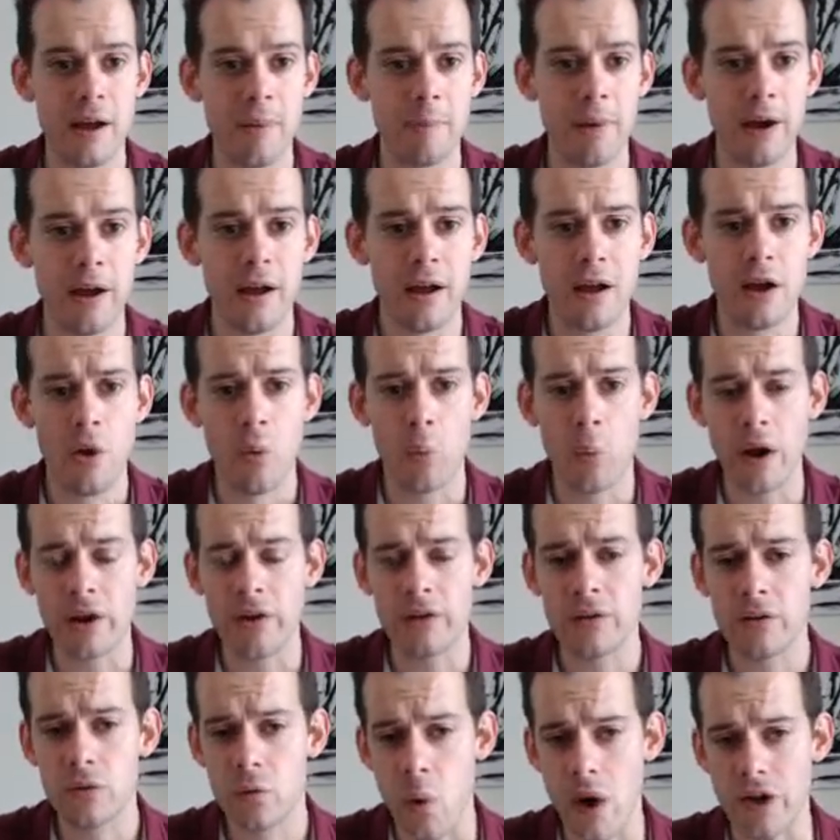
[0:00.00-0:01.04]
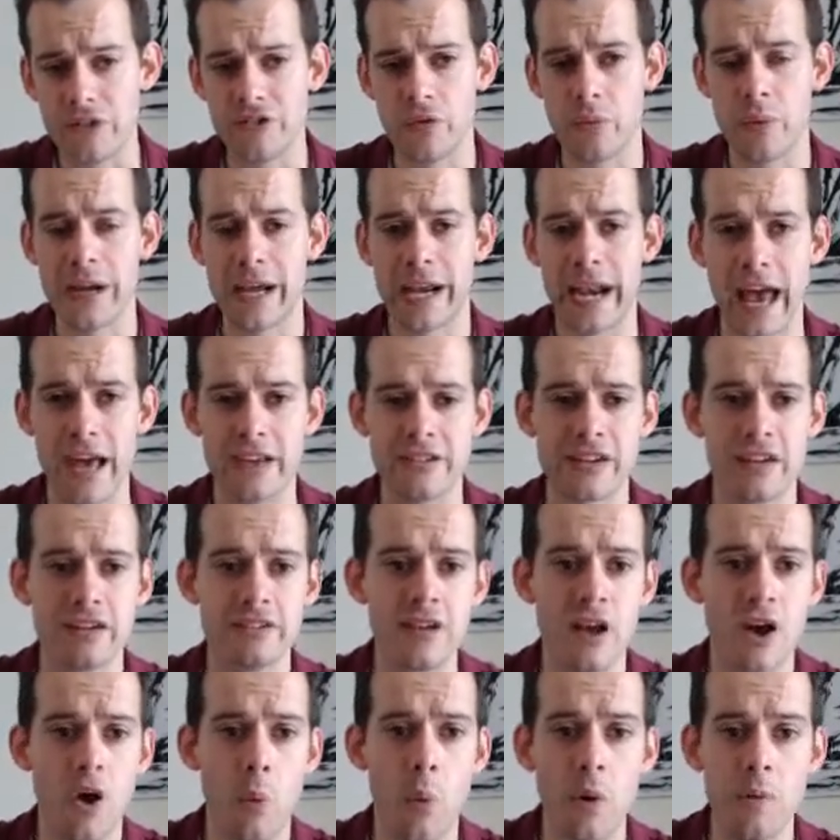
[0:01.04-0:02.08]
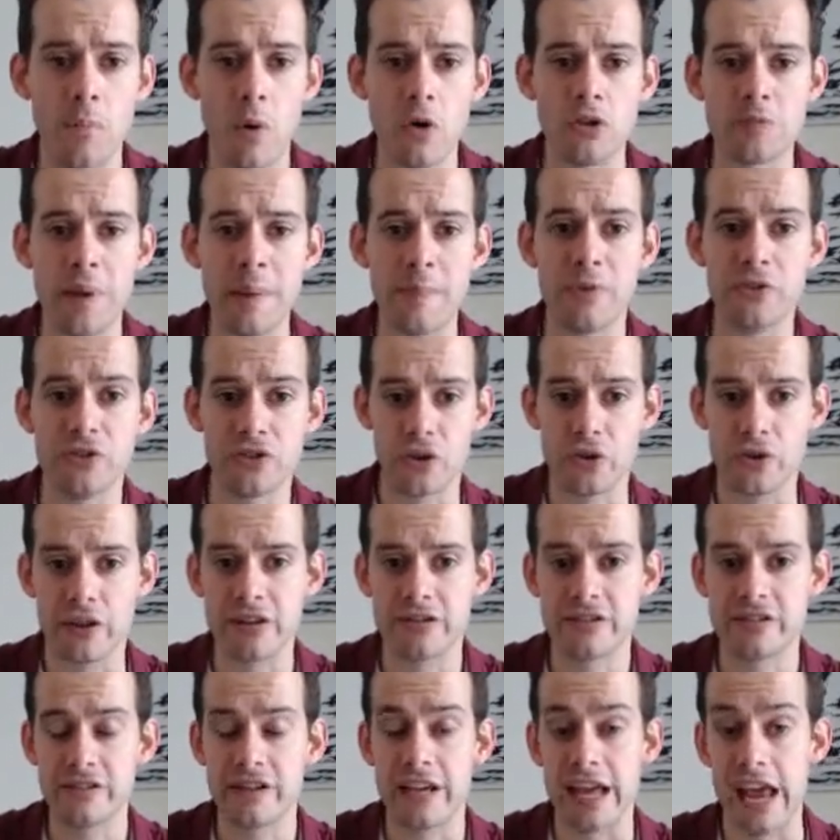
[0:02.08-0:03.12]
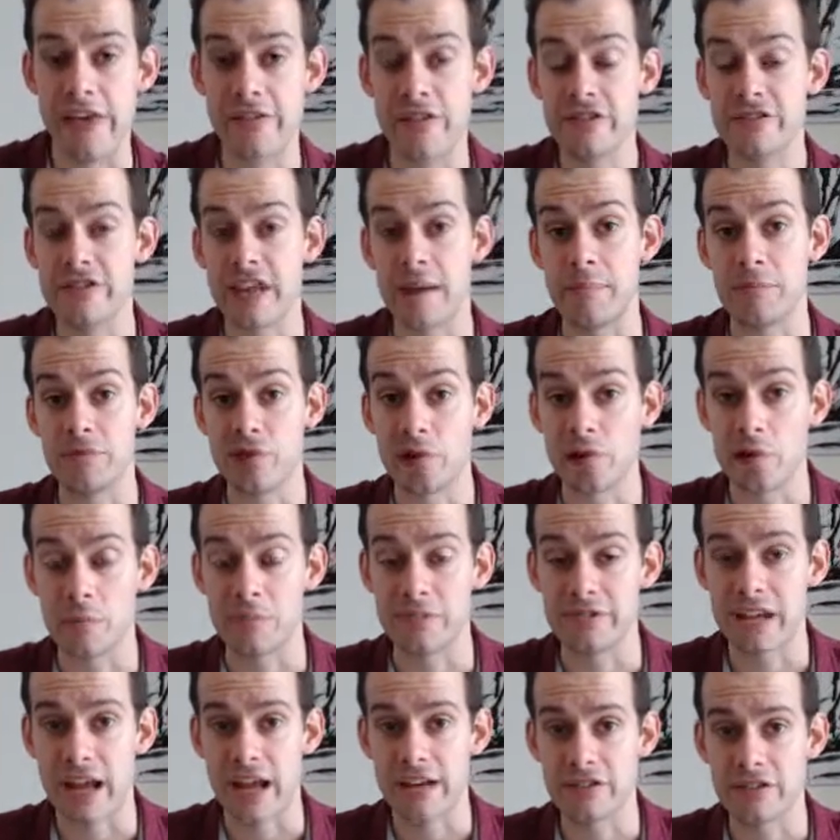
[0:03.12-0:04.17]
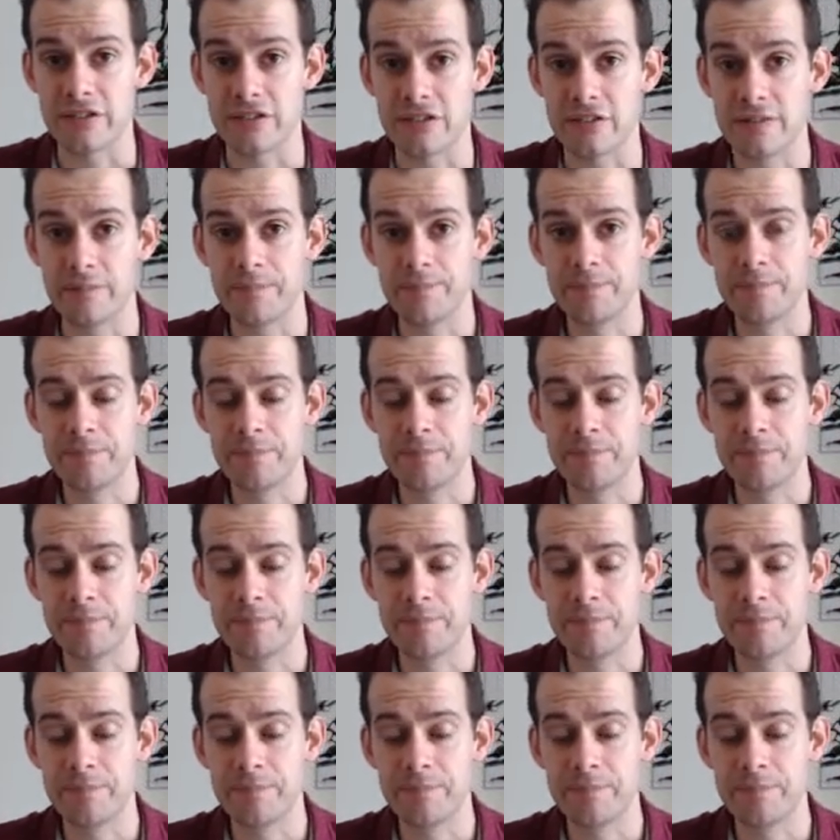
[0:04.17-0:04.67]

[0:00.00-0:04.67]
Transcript: But one question we can ask is, would most people do this in the same circumstances?